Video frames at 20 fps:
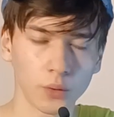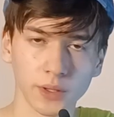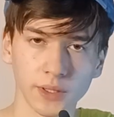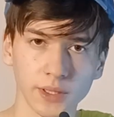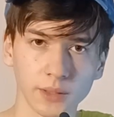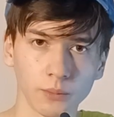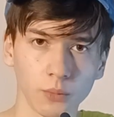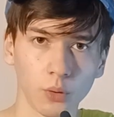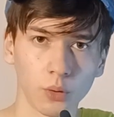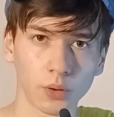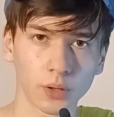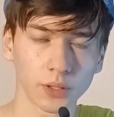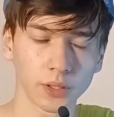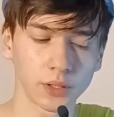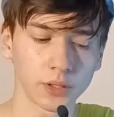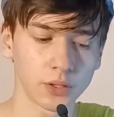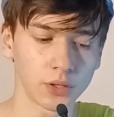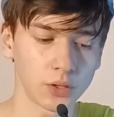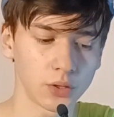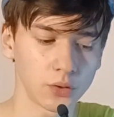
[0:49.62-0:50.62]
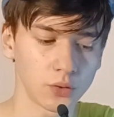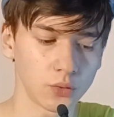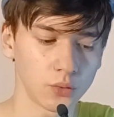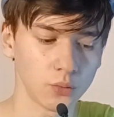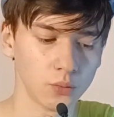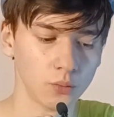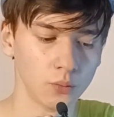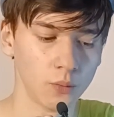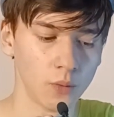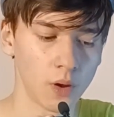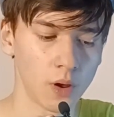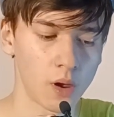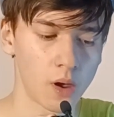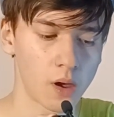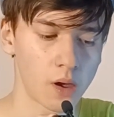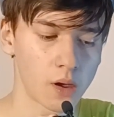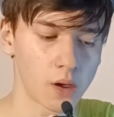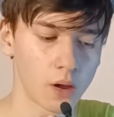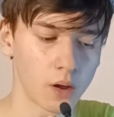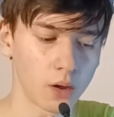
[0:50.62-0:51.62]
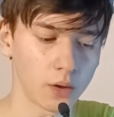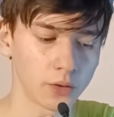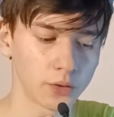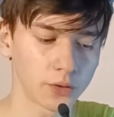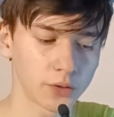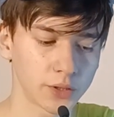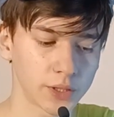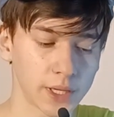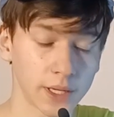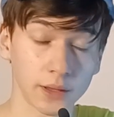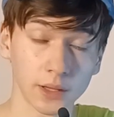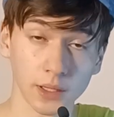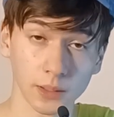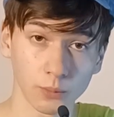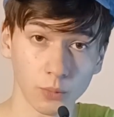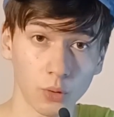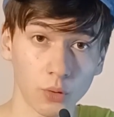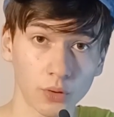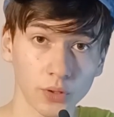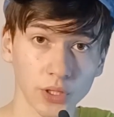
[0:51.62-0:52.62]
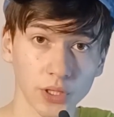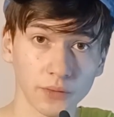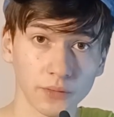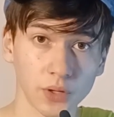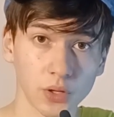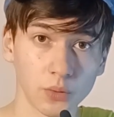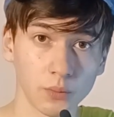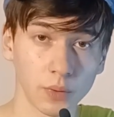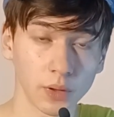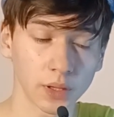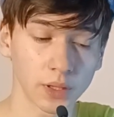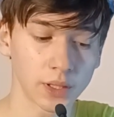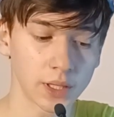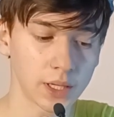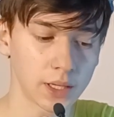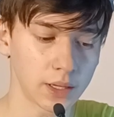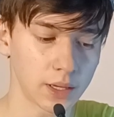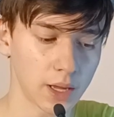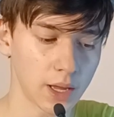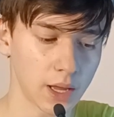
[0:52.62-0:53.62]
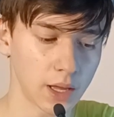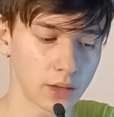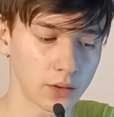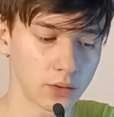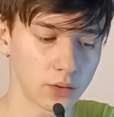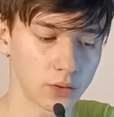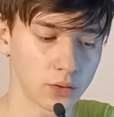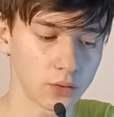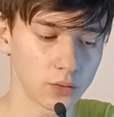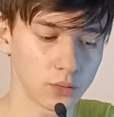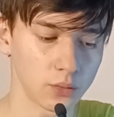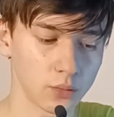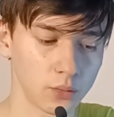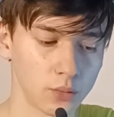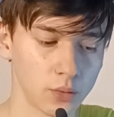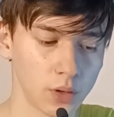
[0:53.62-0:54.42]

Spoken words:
important to understand the importance of humility and to